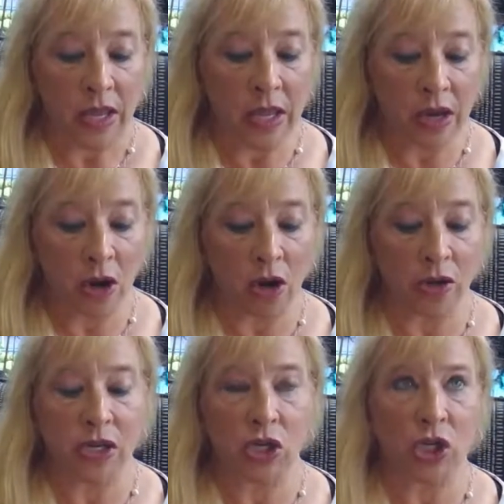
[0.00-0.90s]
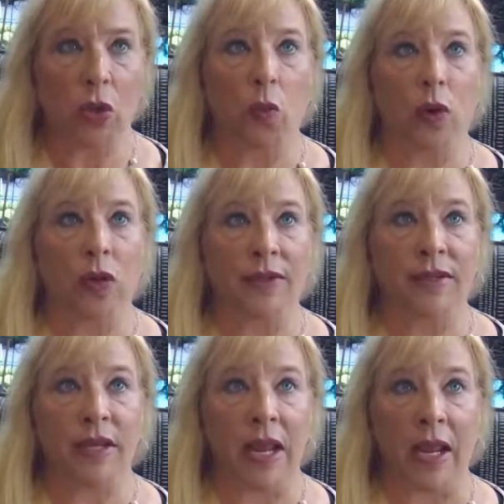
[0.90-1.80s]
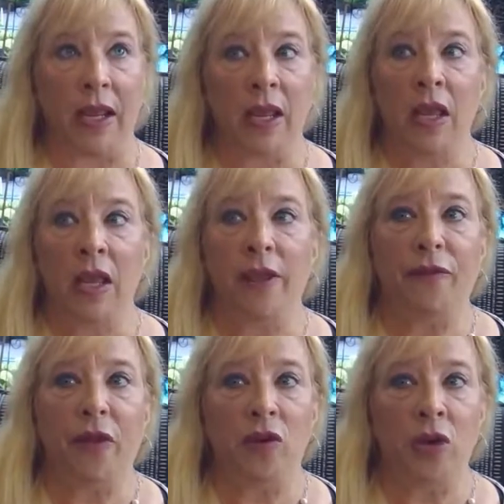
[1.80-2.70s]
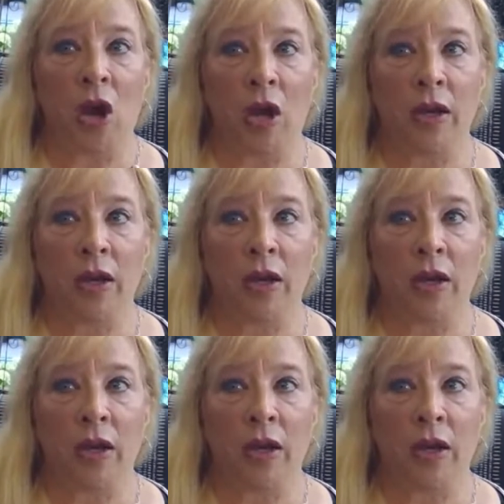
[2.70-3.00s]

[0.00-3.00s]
In our digital world today, if you're not